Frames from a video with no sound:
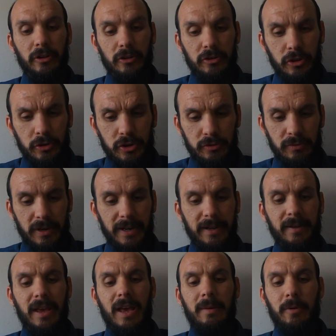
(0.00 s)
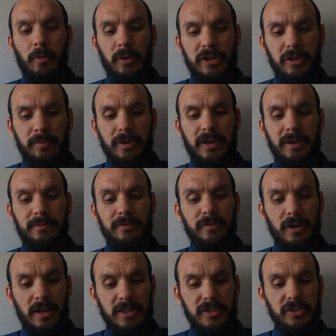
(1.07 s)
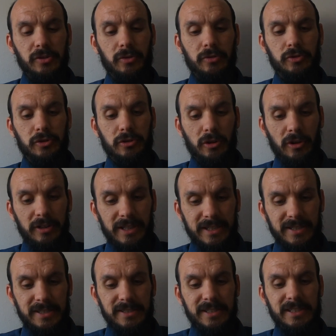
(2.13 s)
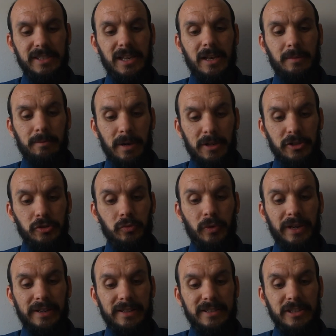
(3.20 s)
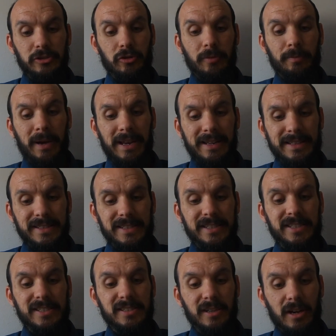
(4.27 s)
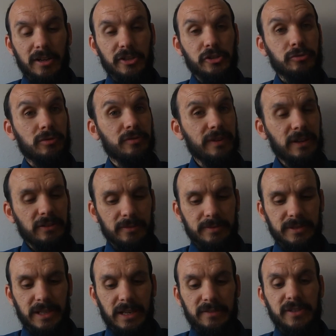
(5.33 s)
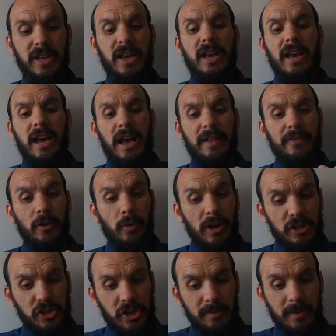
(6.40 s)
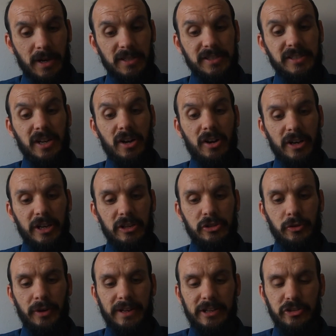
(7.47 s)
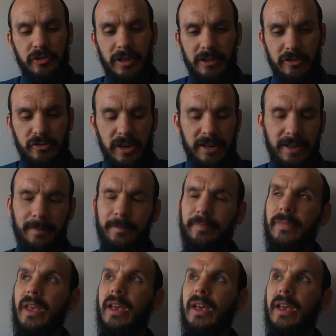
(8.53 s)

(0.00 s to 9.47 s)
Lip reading: new to running, but when you become faster or do longer distances, muscle weaknesses or imbalances start to reveal themselves. And the question I'm asked is, are you doing any strength training?